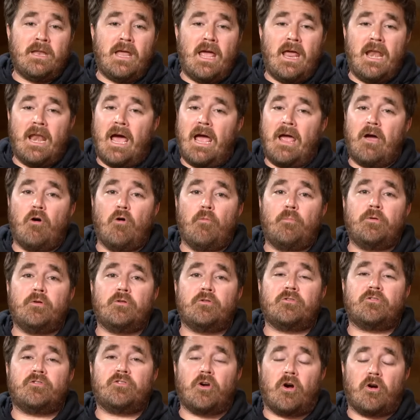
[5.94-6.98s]
and I hope
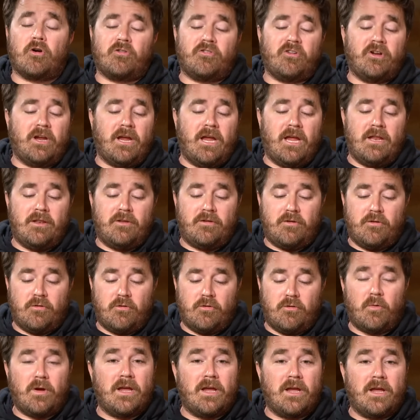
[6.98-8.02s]
you're charging into
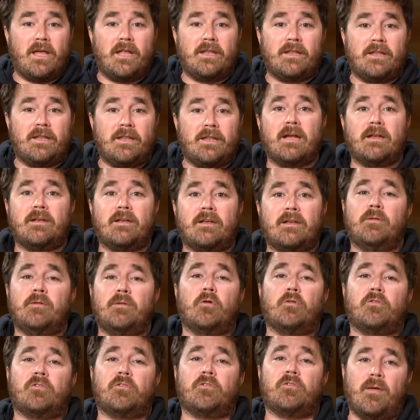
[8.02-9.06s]
your weekend like
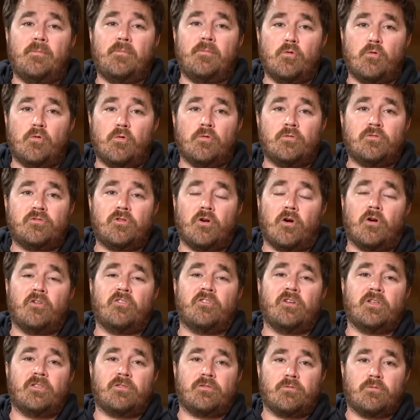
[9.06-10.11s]
Deebo Samuel
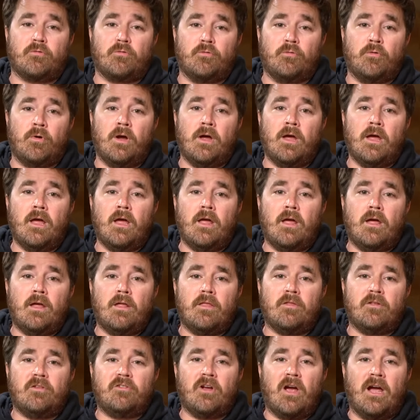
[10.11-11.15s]
charging through
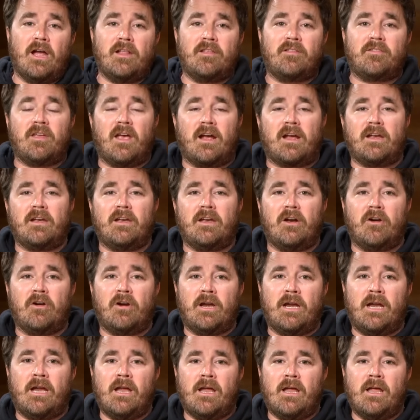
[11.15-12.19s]
the Giants
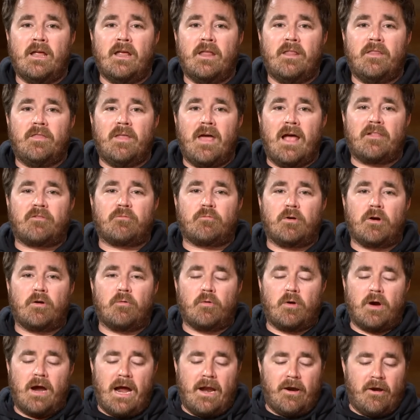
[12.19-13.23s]
secondary. That's where
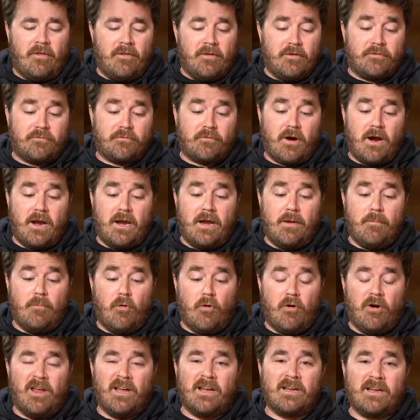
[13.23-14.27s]
we're at on this Friday
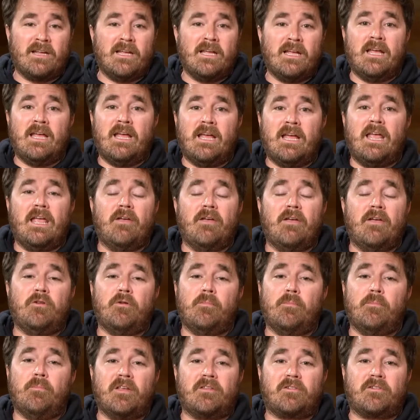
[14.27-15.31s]
morning. If
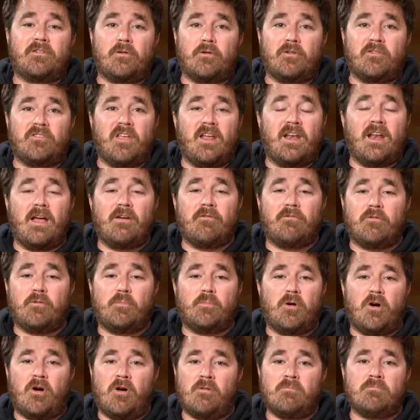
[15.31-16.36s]
you missed Thursday night
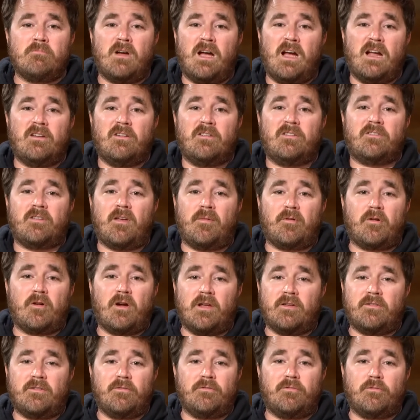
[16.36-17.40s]
football, I just
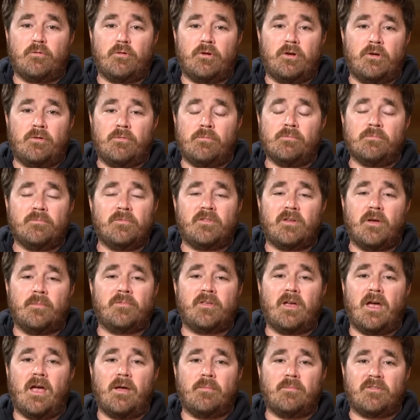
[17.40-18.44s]
summarized it for you.
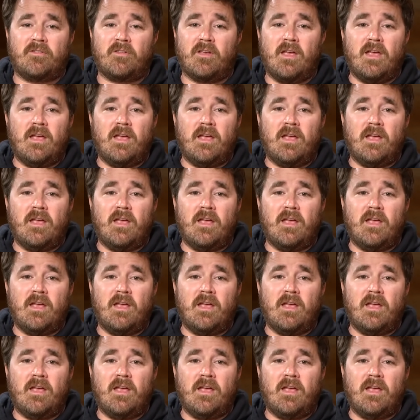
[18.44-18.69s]
Sometimes